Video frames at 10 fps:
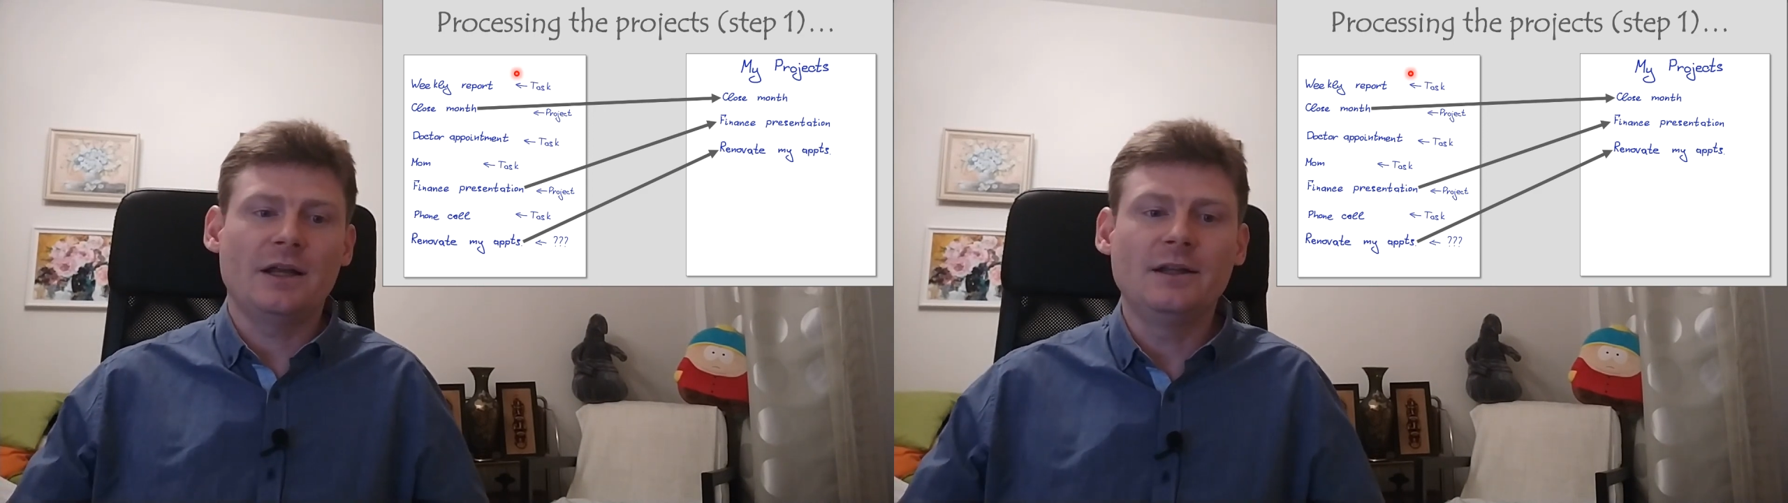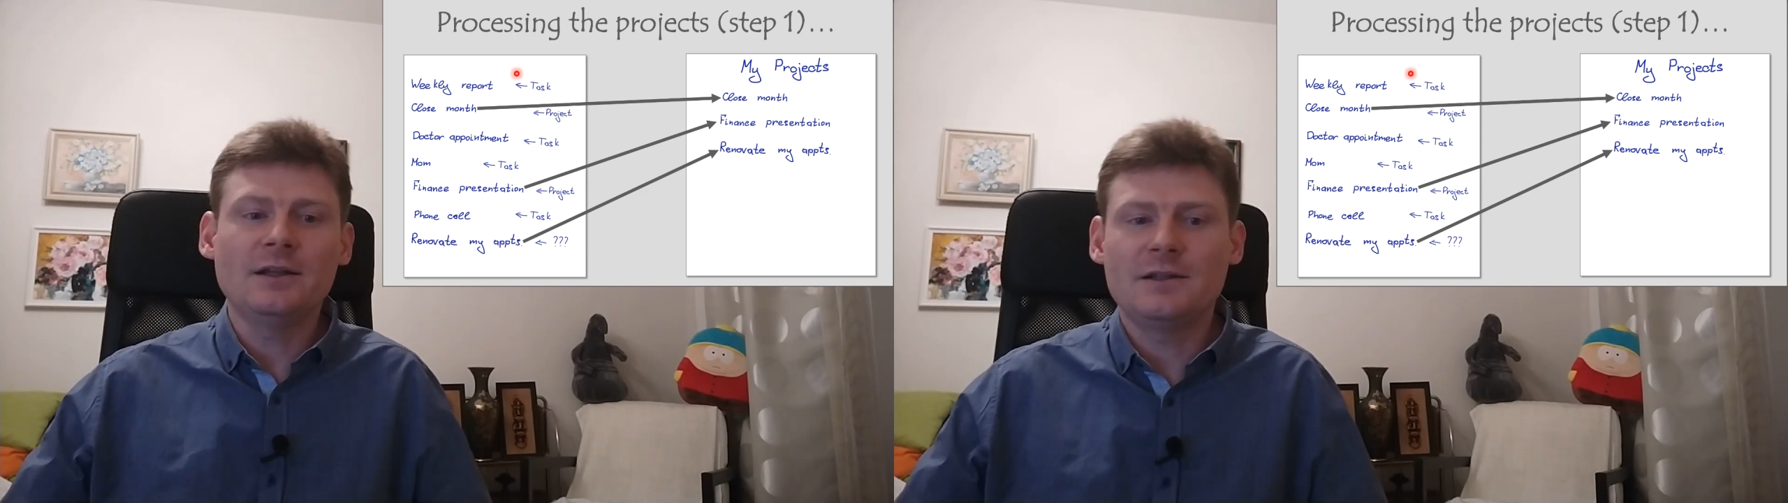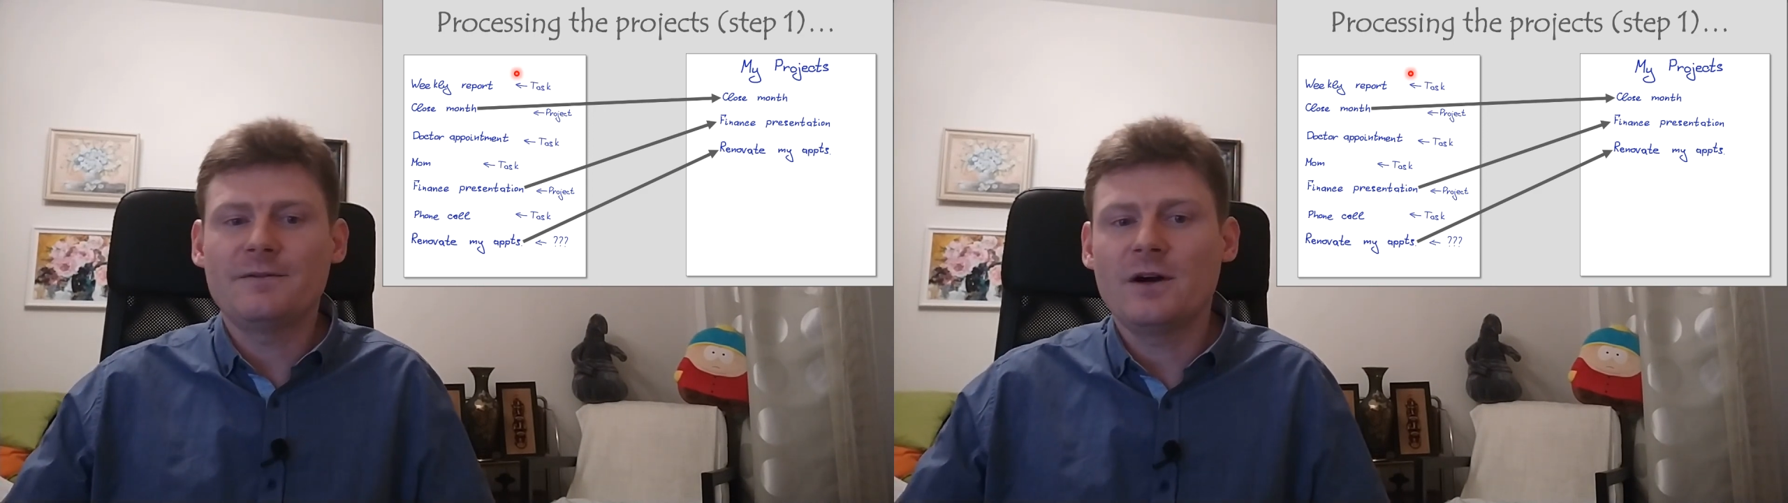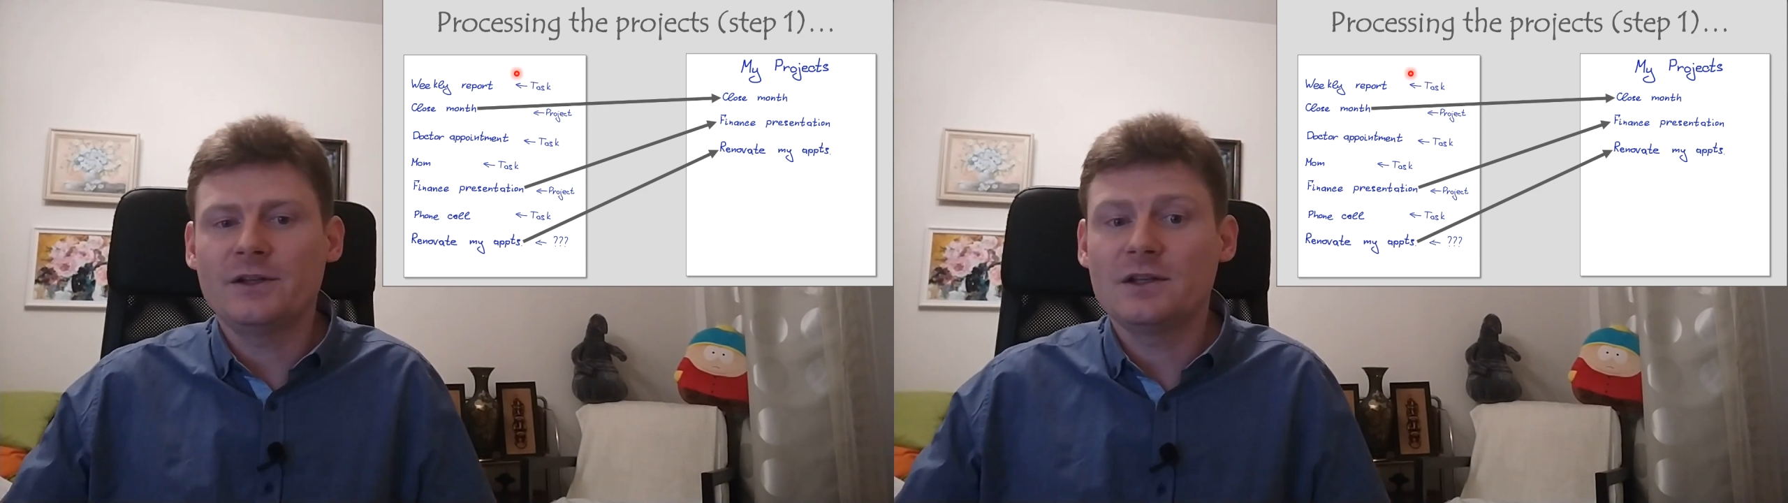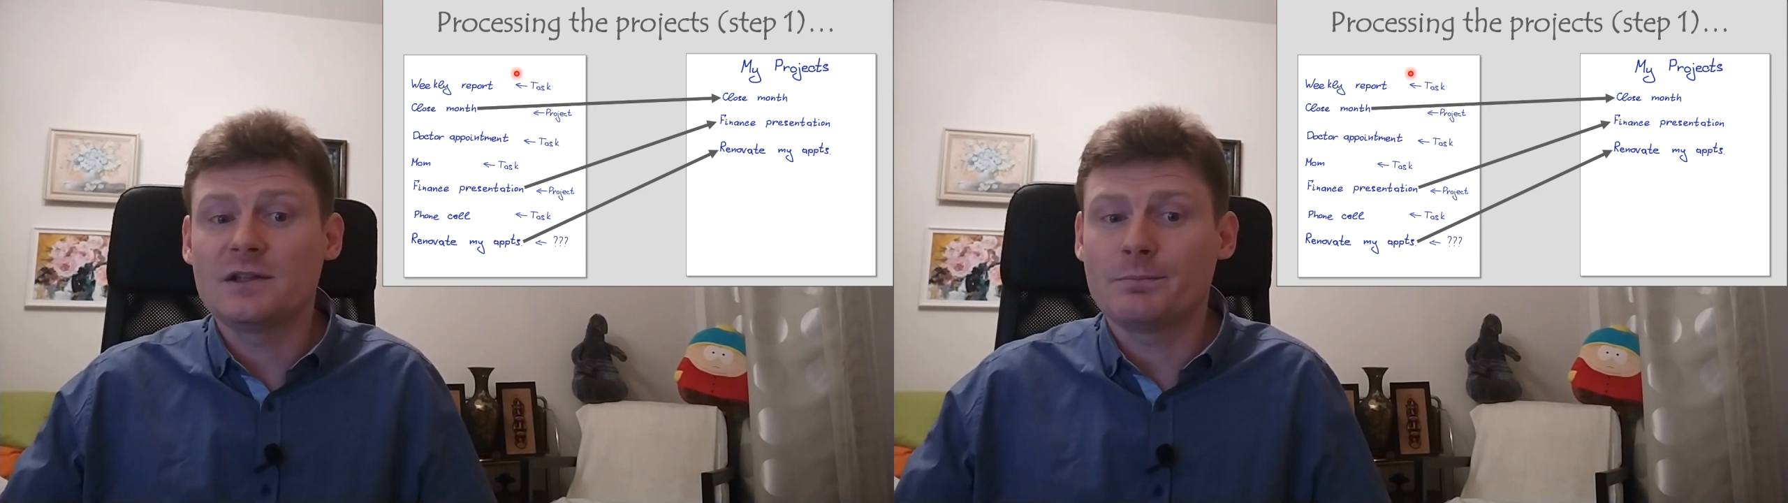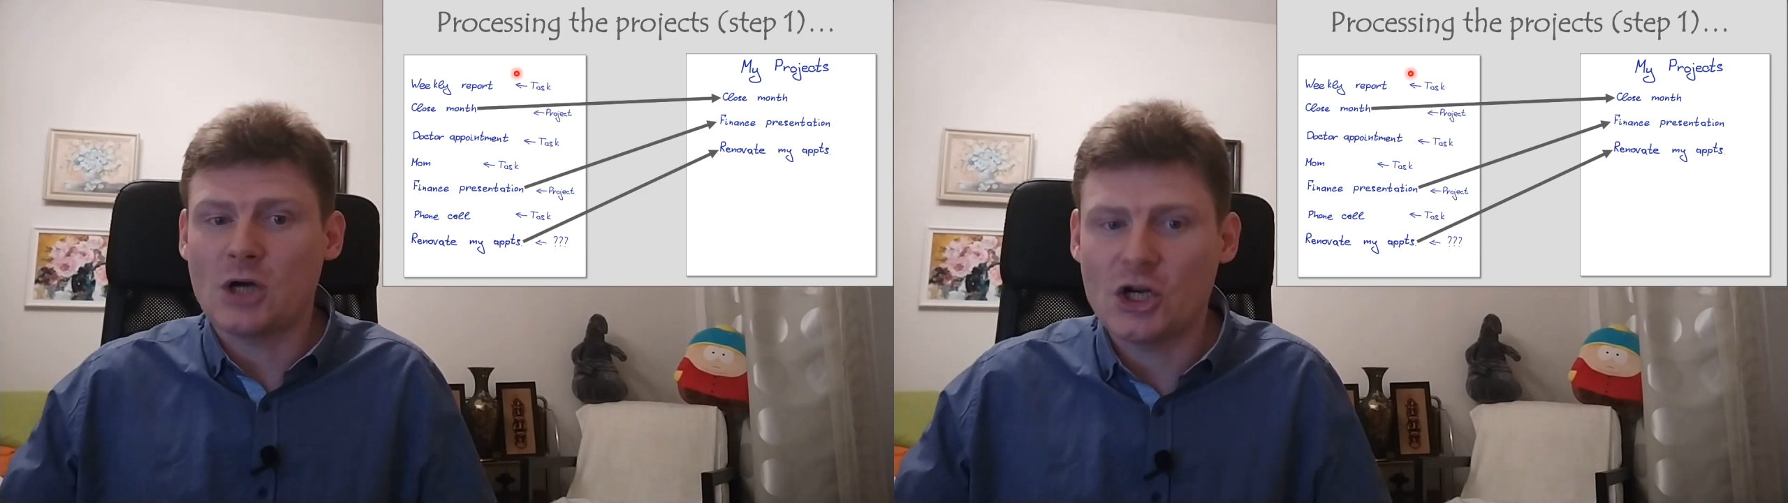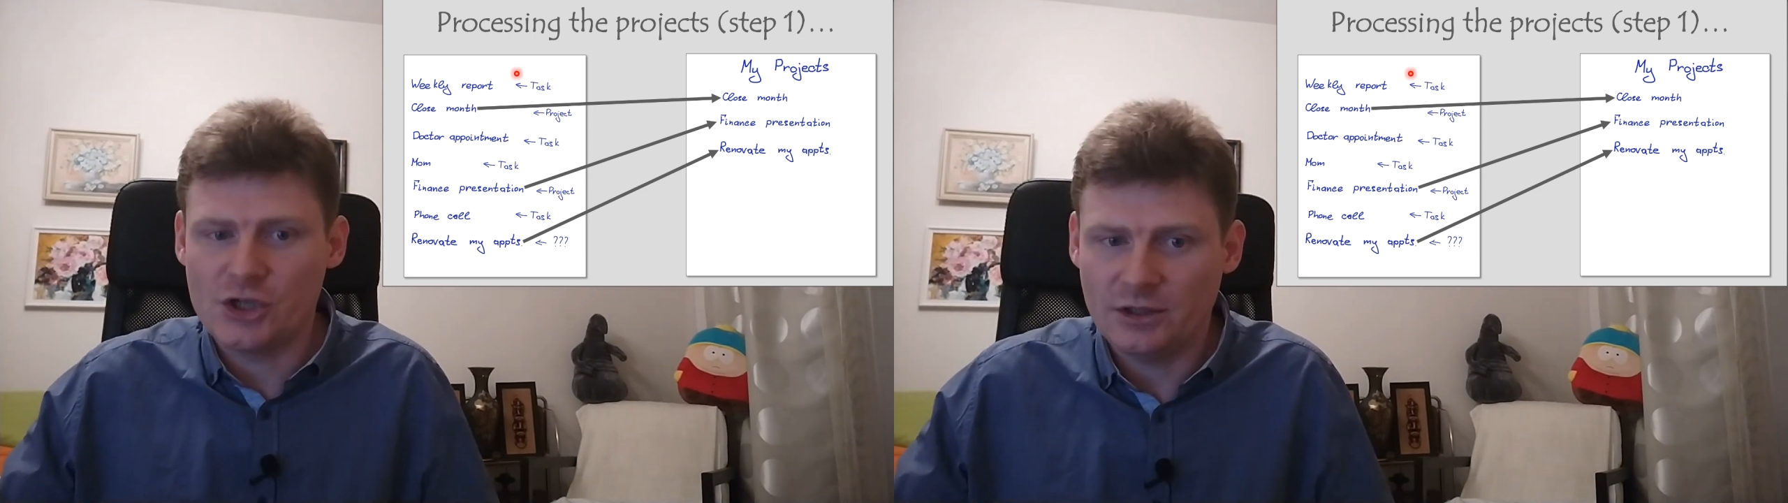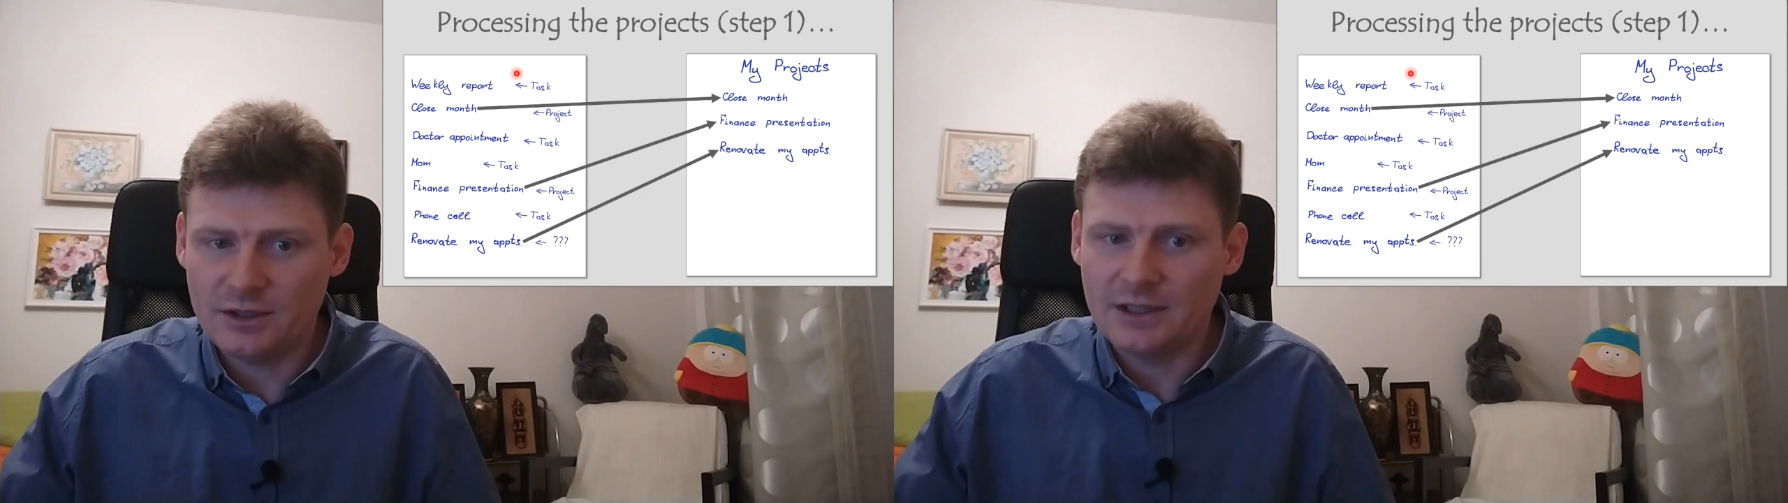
identified as a project